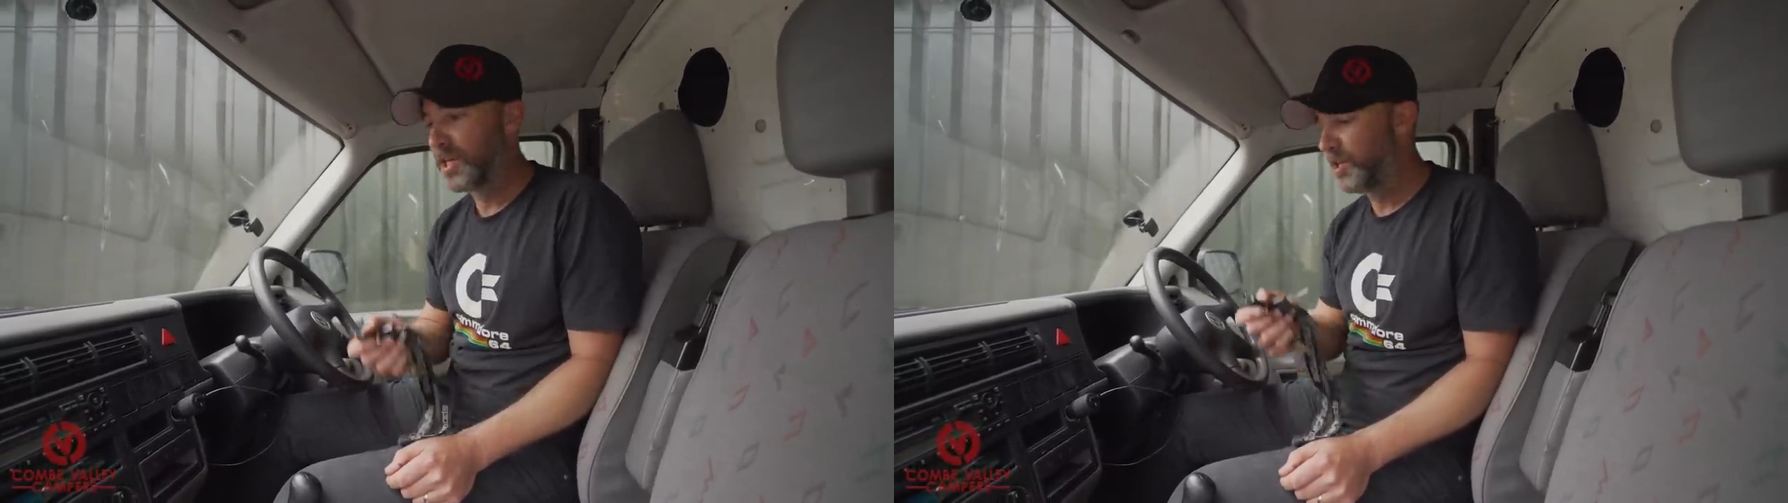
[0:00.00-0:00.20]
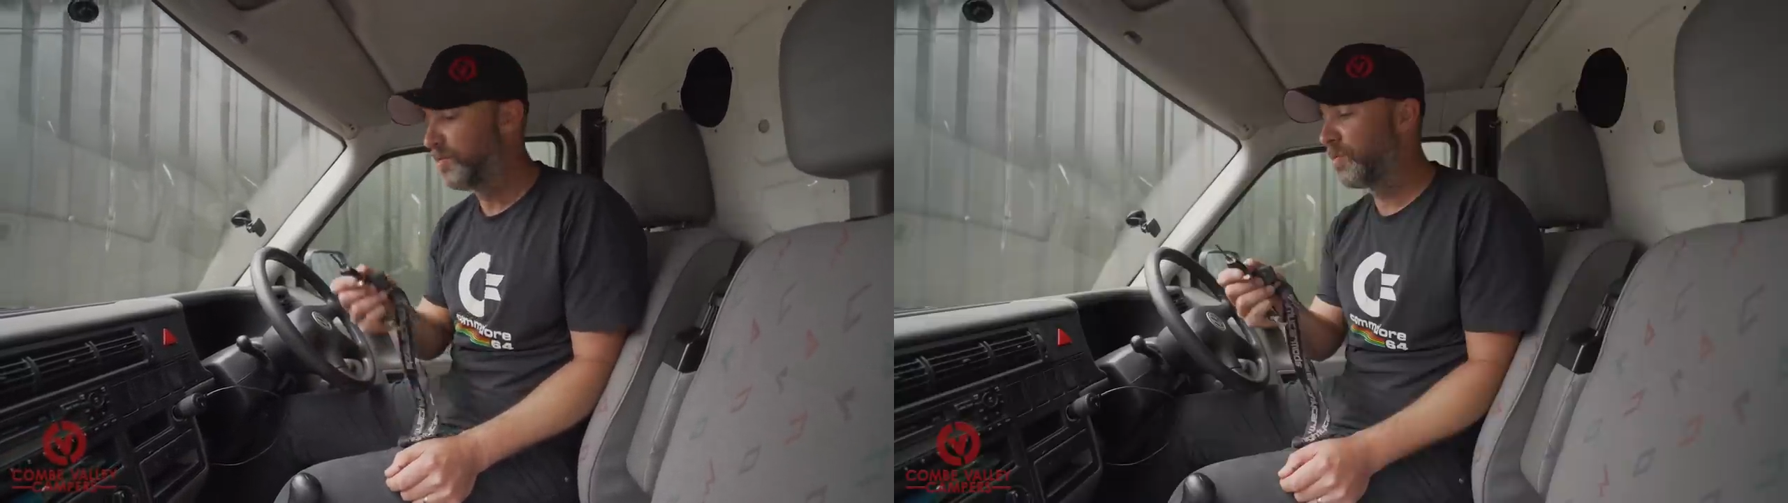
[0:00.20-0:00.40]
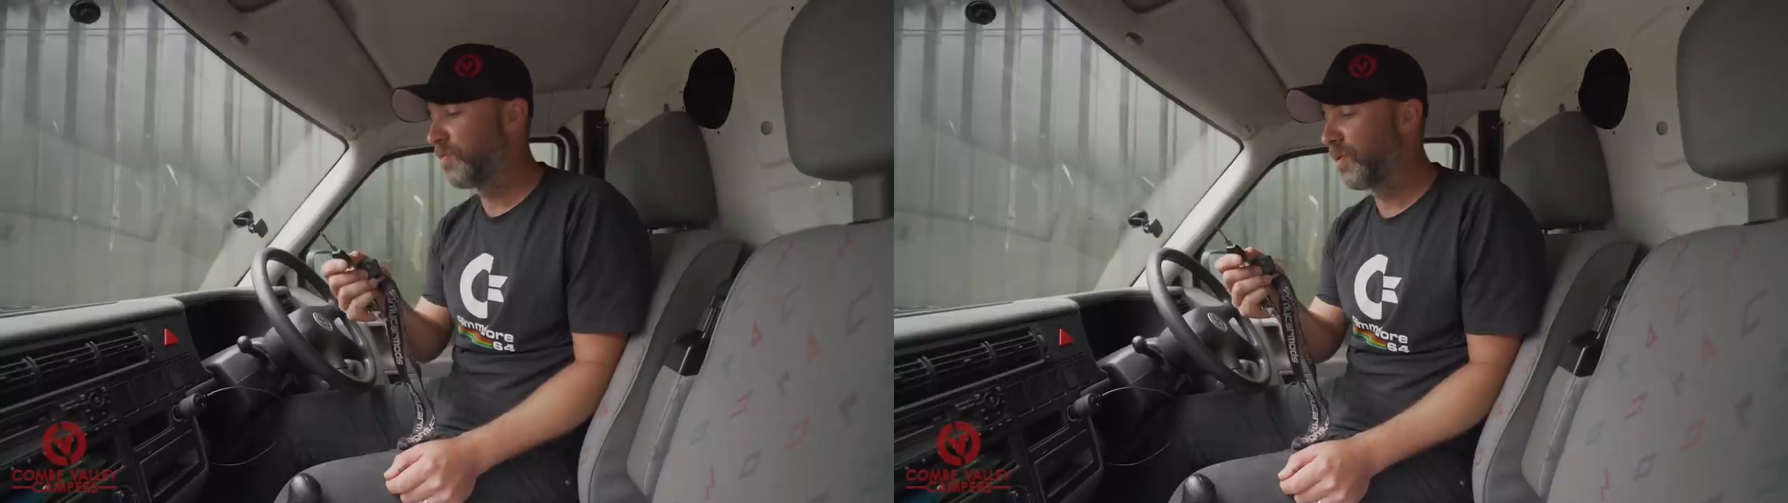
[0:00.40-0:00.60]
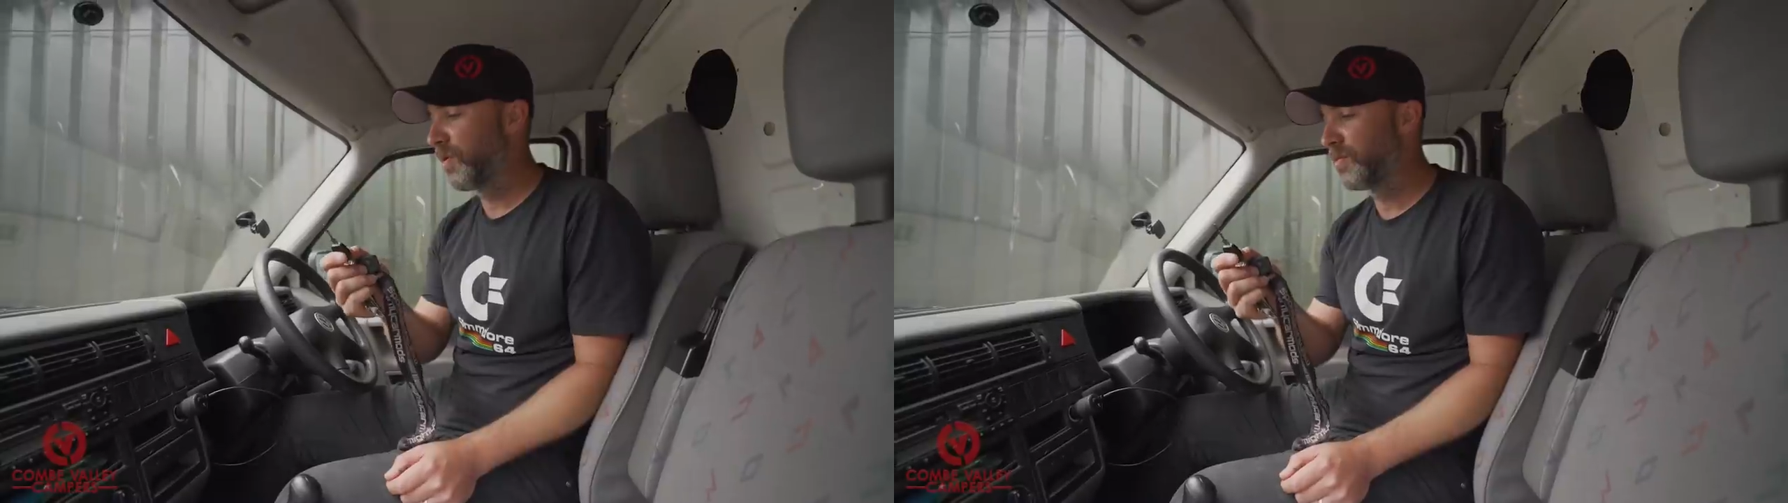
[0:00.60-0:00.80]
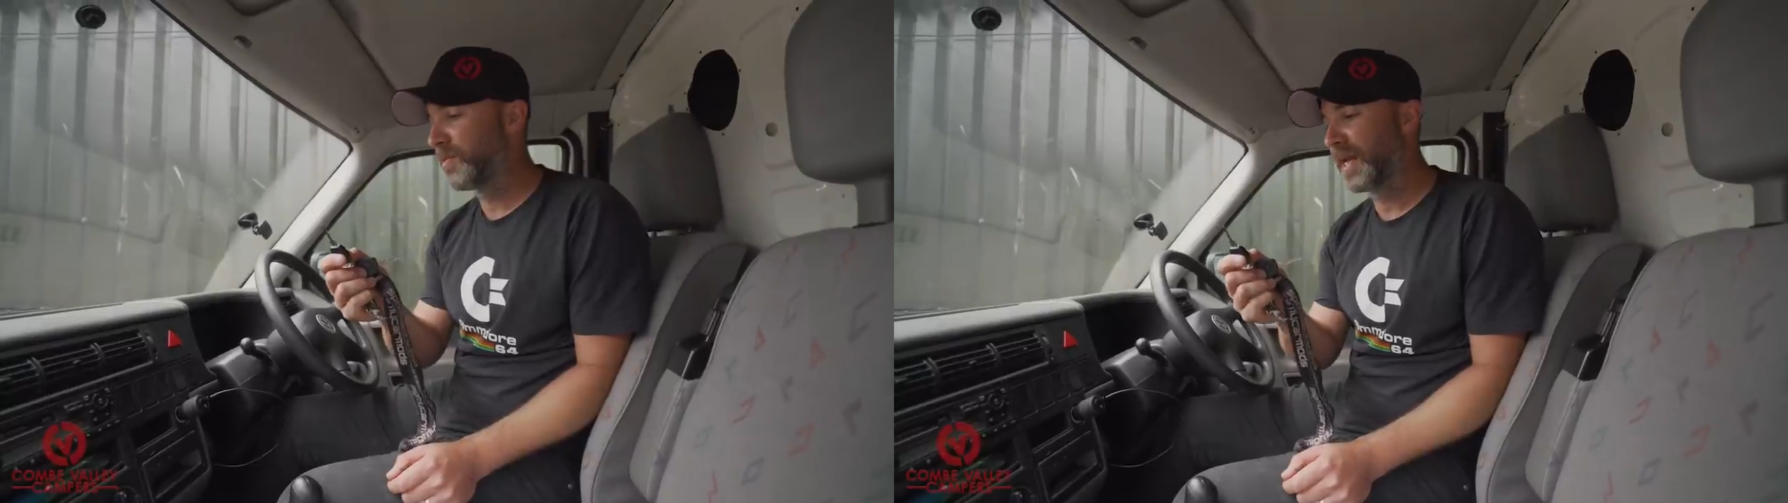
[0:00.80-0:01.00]
you will
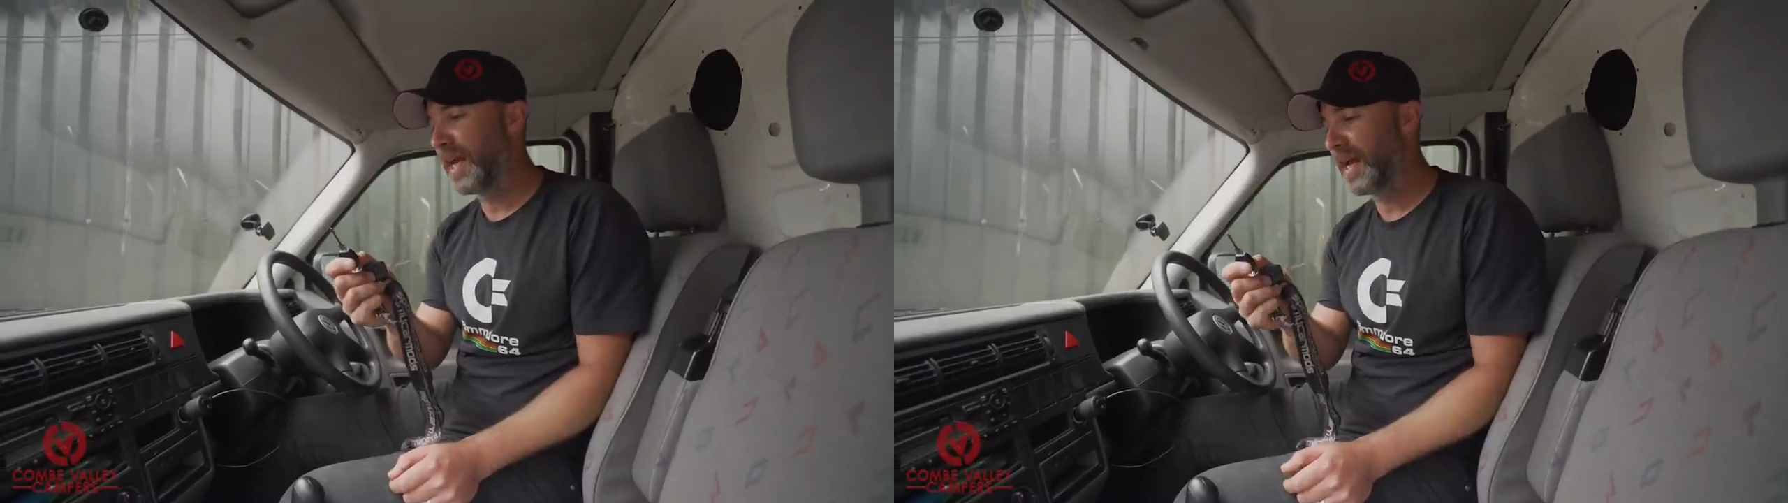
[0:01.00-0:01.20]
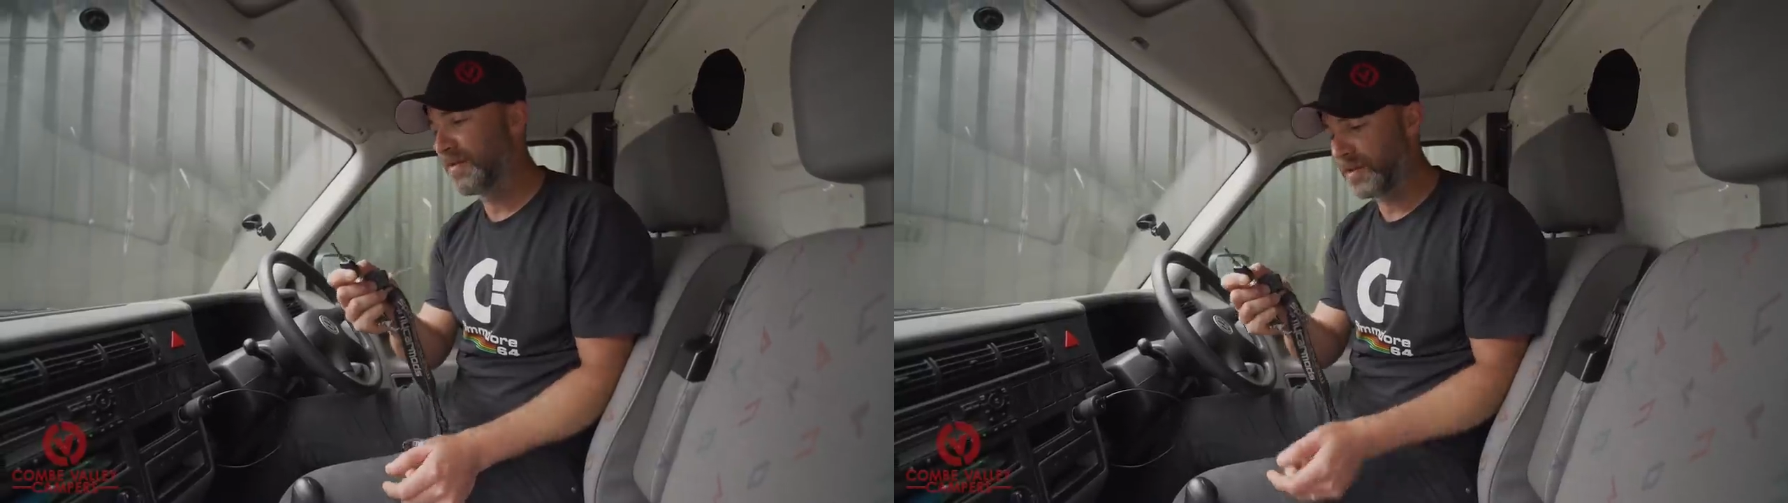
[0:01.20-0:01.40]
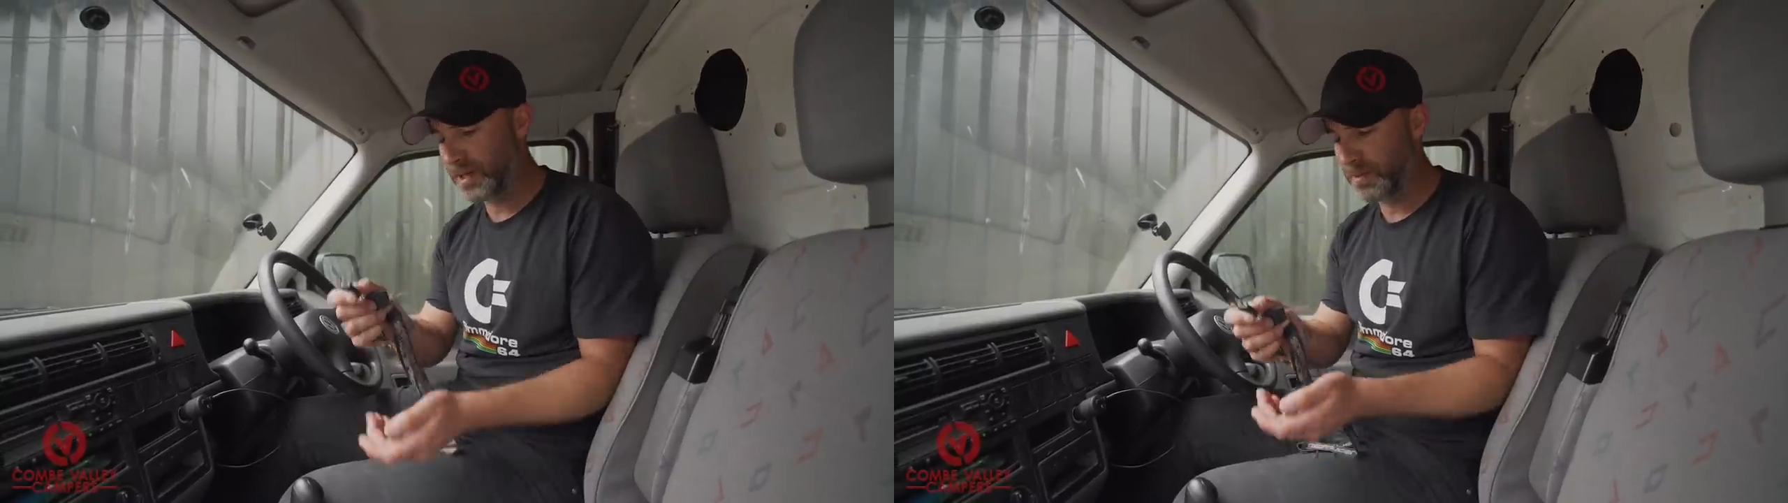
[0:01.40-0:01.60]
probably have a